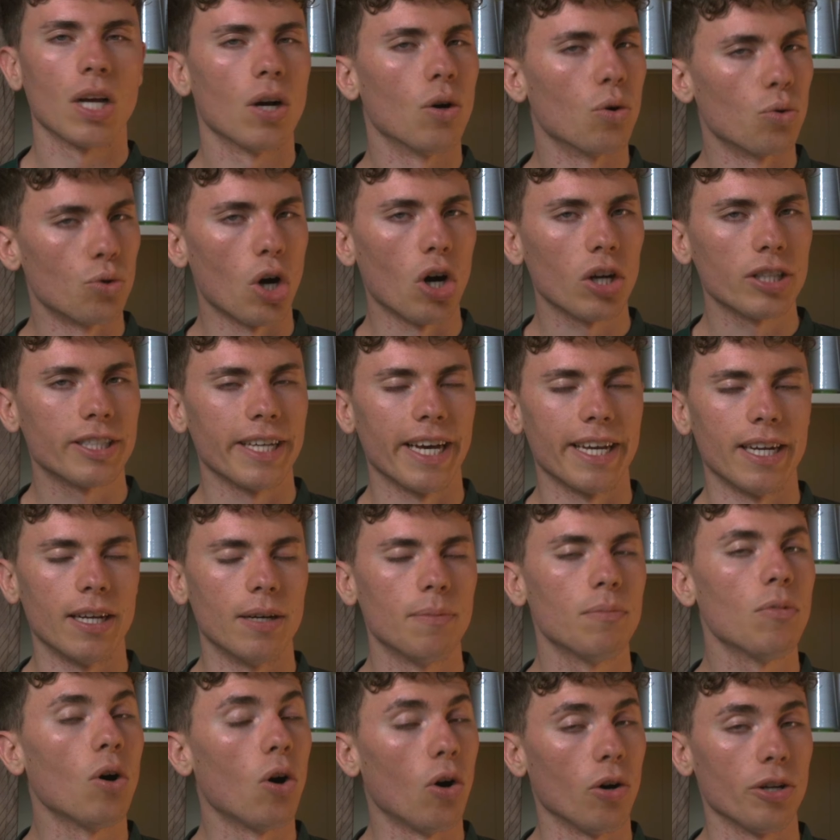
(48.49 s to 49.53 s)
Raw
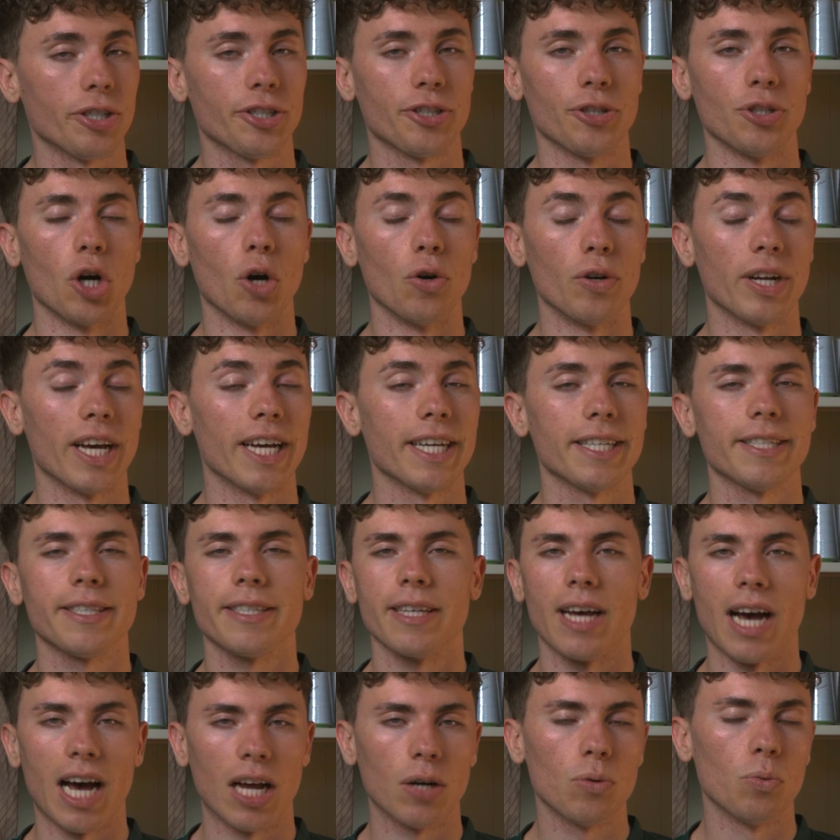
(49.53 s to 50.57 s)
denim, also known as
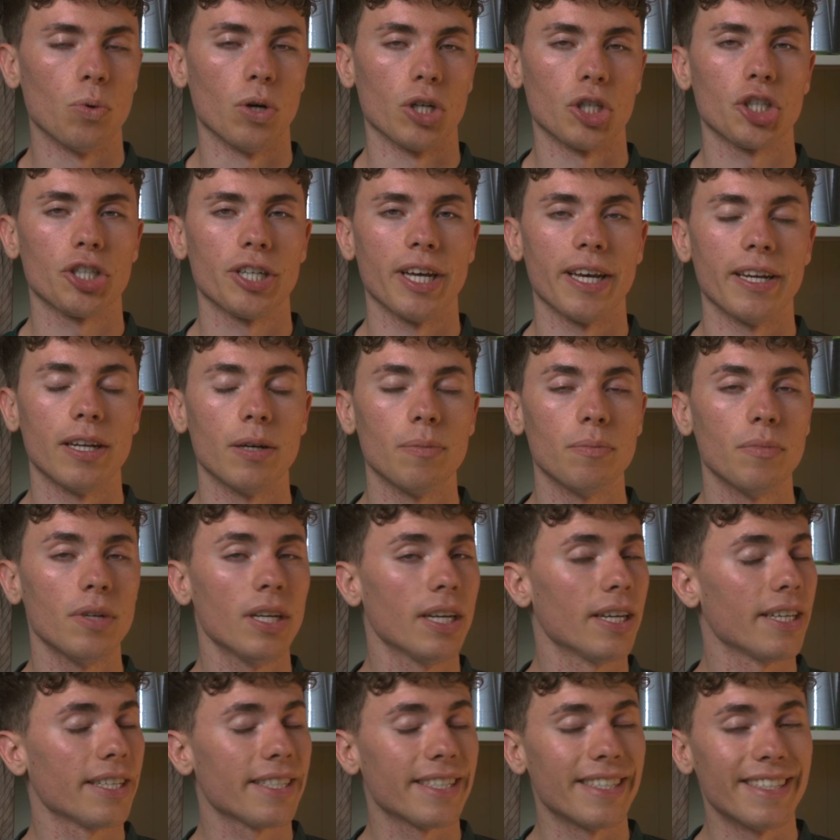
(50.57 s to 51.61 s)
unwashed denim,
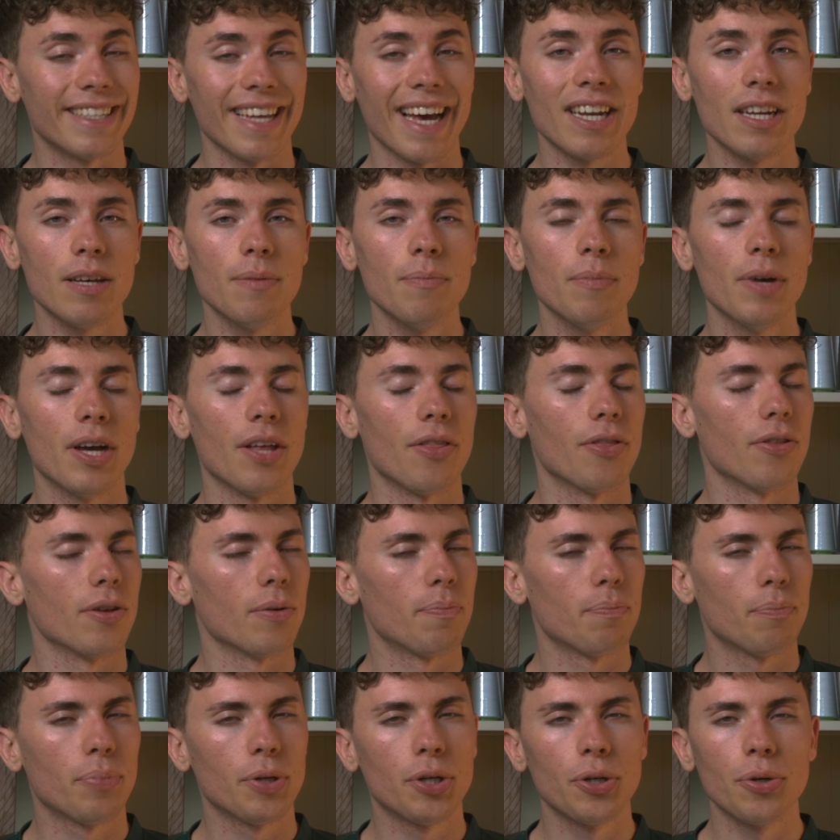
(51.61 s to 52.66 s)
is denim in the
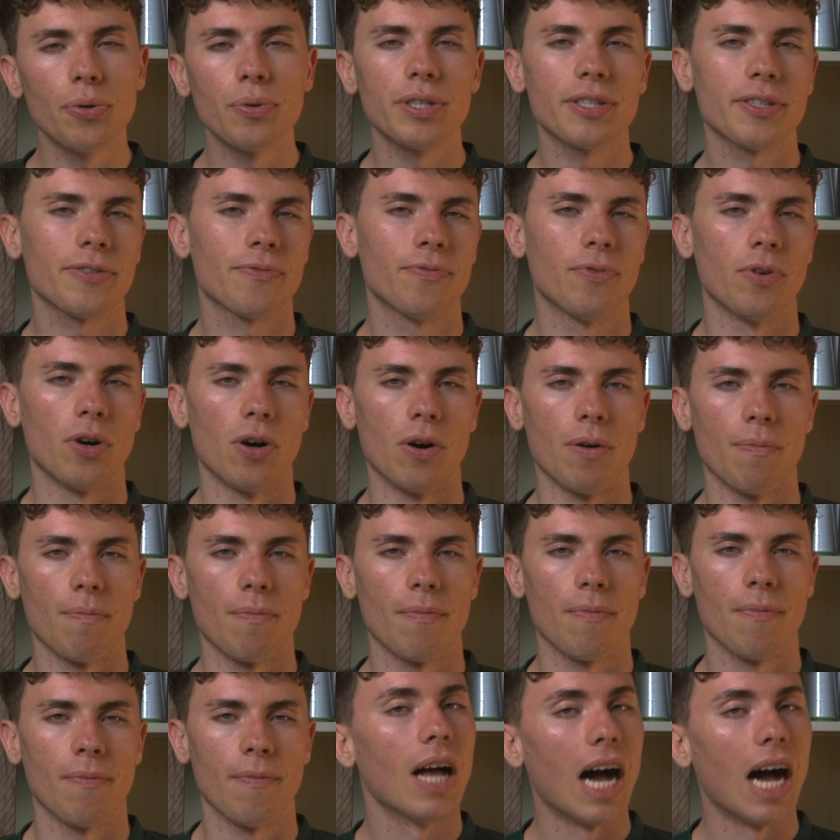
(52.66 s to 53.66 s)
purest form.